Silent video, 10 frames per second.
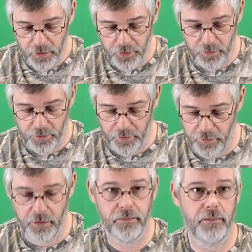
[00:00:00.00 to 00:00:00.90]

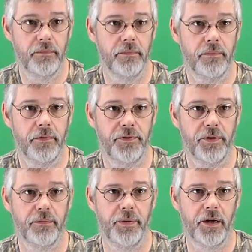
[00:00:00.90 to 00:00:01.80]
If you
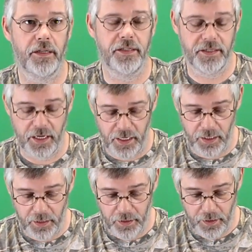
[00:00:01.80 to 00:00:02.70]
can barely
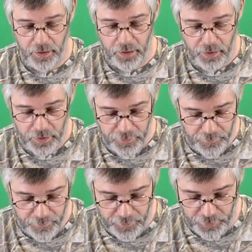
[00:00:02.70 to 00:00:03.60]
see,
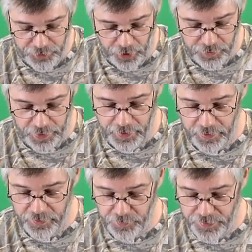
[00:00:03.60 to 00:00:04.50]
the charge light
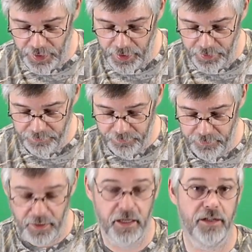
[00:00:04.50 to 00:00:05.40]
on this one's on,
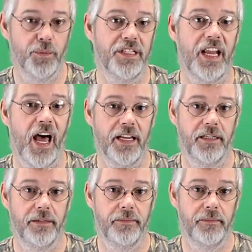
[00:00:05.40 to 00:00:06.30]
this one's not.